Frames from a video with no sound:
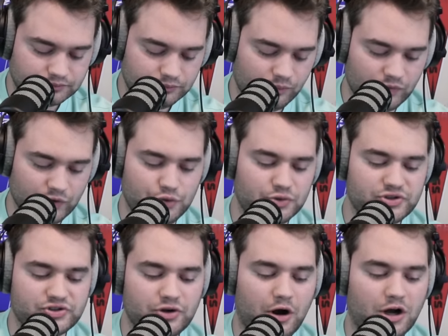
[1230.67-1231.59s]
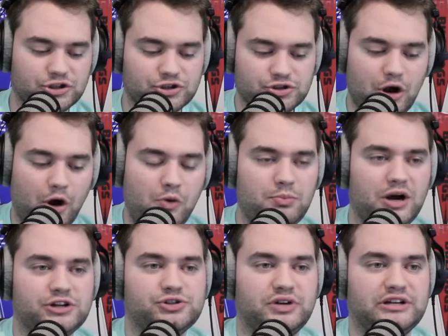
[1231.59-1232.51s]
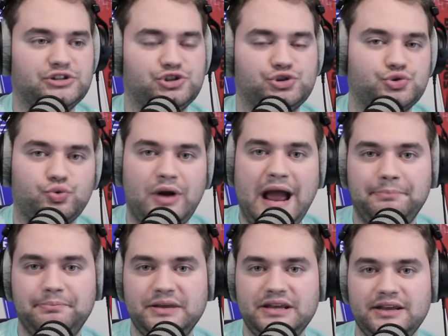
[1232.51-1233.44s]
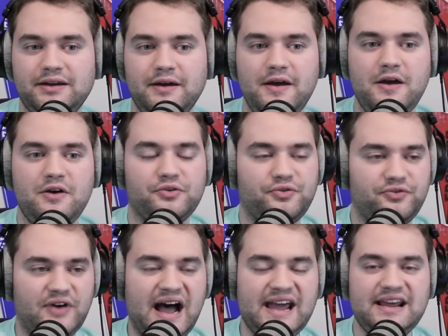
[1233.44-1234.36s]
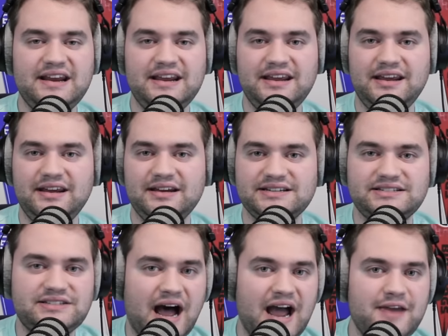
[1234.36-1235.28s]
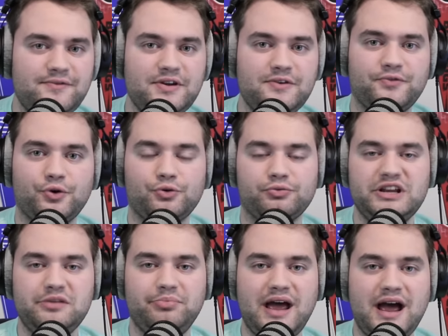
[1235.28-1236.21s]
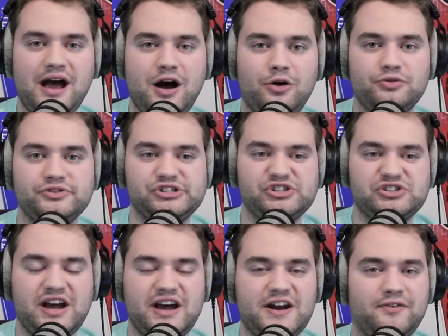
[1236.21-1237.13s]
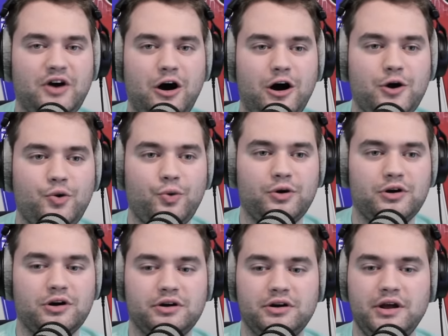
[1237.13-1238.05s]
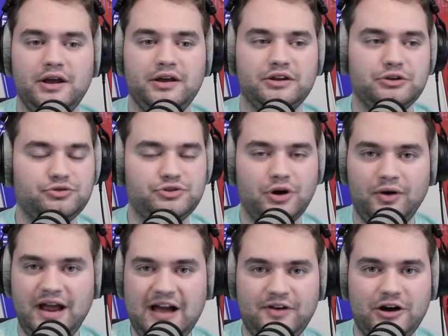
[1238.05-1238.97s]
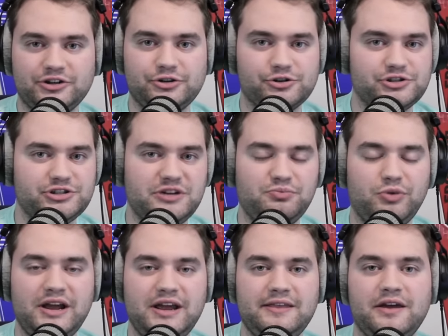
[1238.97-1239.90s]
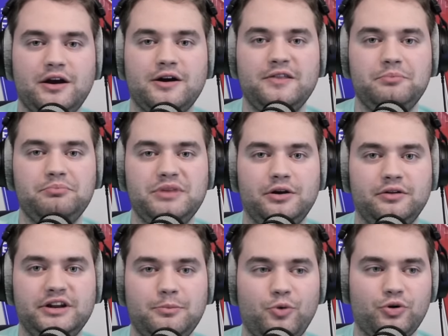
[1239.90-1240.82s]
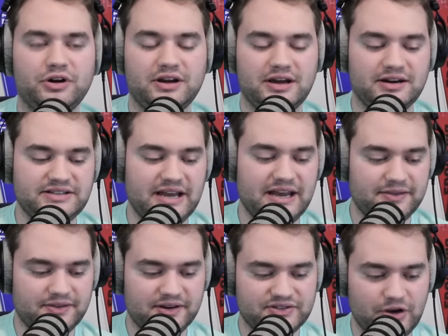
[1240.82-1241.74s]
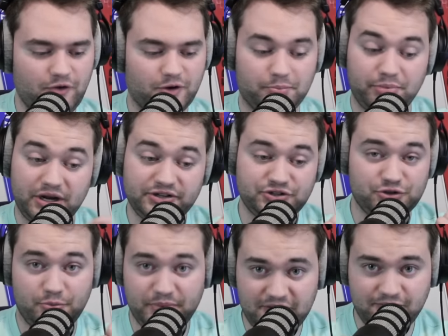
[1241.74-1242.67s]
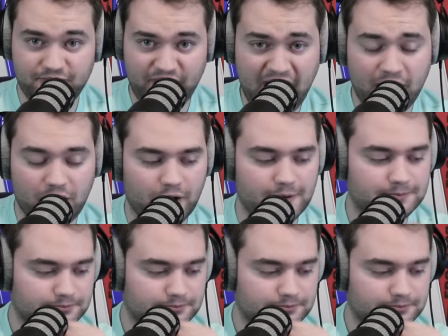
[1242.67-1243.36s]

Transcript: you saw so much like scrappy fighting, diving for rebounds, just kind of awkward. You don't have Oscar Tshiebwe there in the middle anymore to kind of take things over. But to be fair,